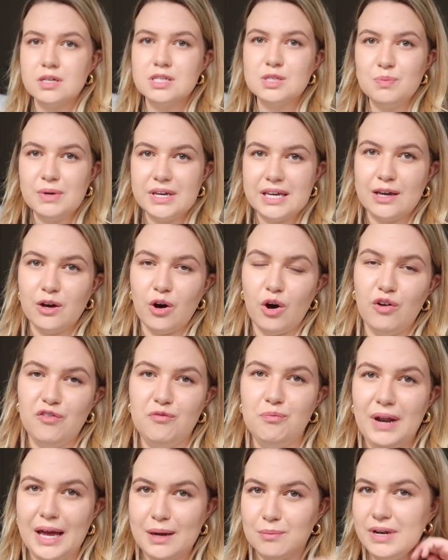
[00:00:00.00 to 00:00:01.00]
speaking
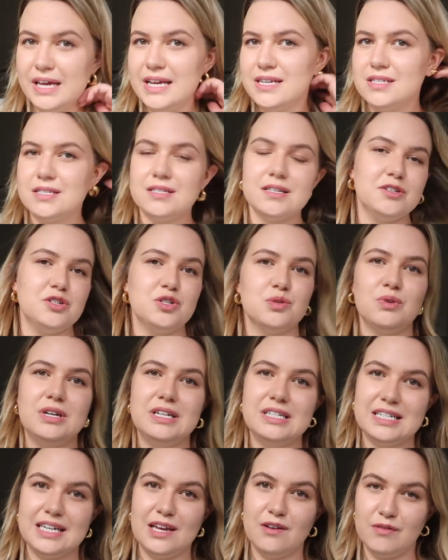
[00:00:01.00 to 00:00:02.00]
of black blazers i just
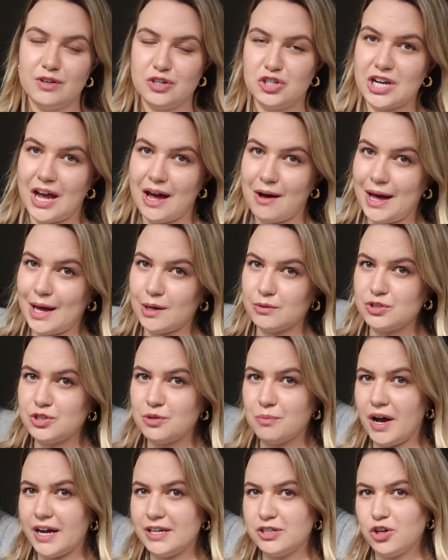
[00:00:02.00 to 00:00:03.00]
wanted to give a shout out
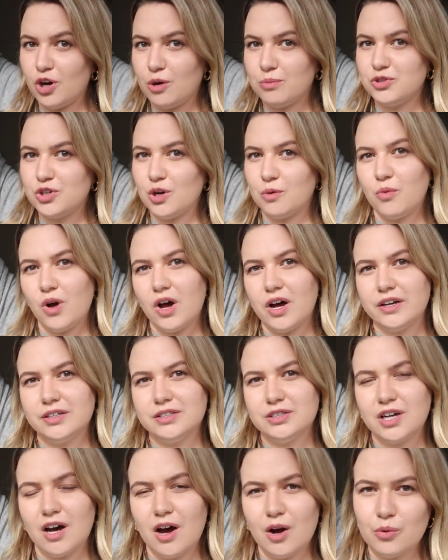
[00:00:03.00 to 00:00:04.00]
to my topshop
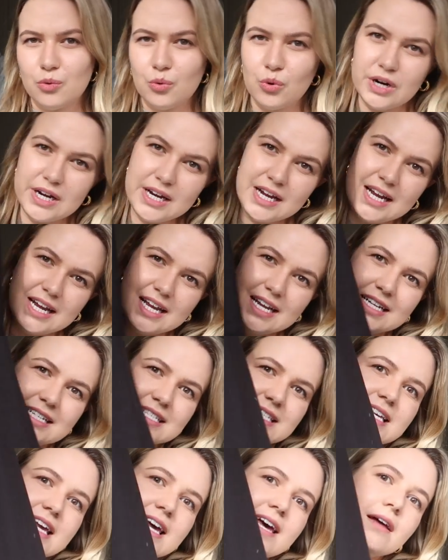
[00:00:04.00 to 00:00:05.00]
one you can't really
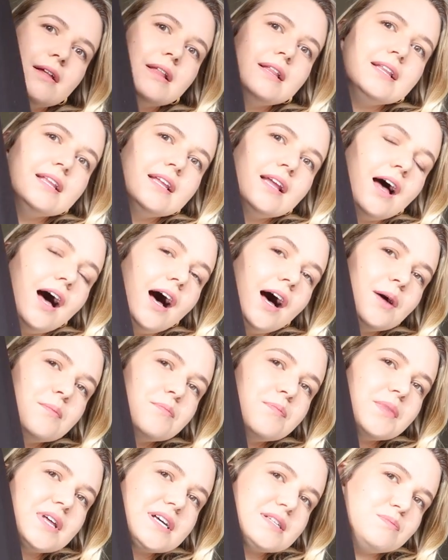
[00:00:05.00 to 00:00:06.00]
see it
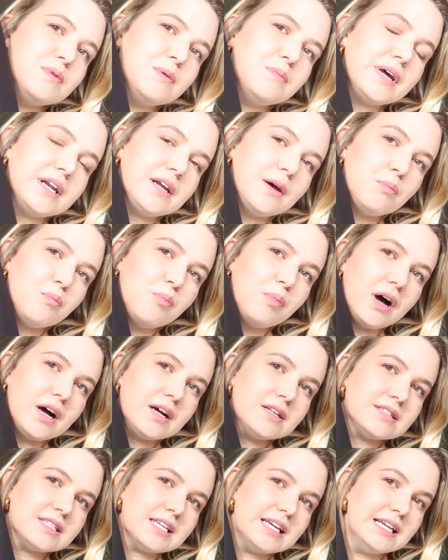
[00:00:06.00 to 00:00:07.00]
um, that's a bit better
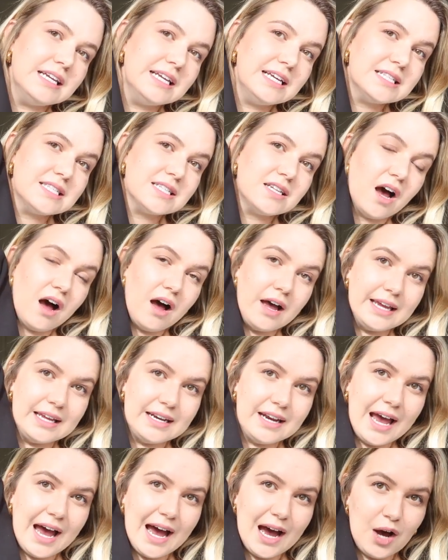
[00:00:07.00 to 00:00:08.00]
but it needs an
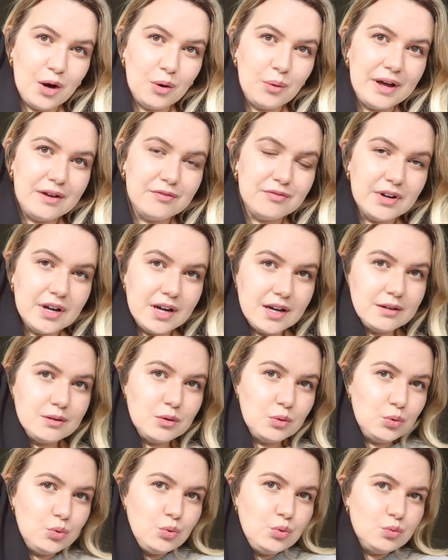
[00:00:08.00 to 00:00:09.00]
iron however
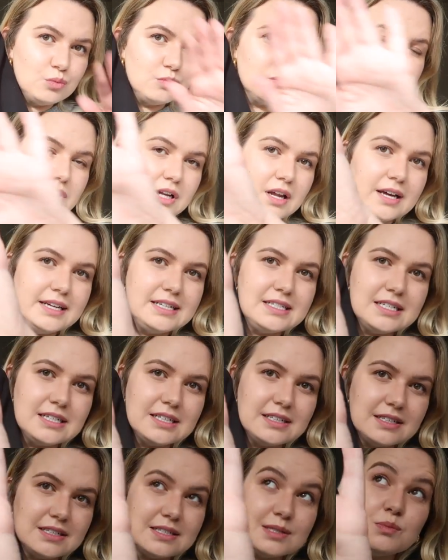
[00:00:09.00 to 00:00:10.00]
ooh,
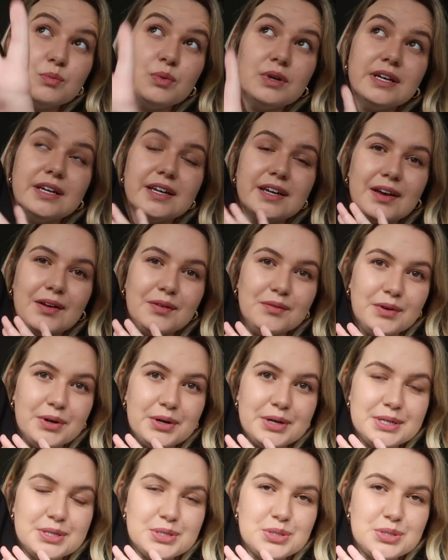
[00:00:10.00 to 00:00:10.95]
lighting is being very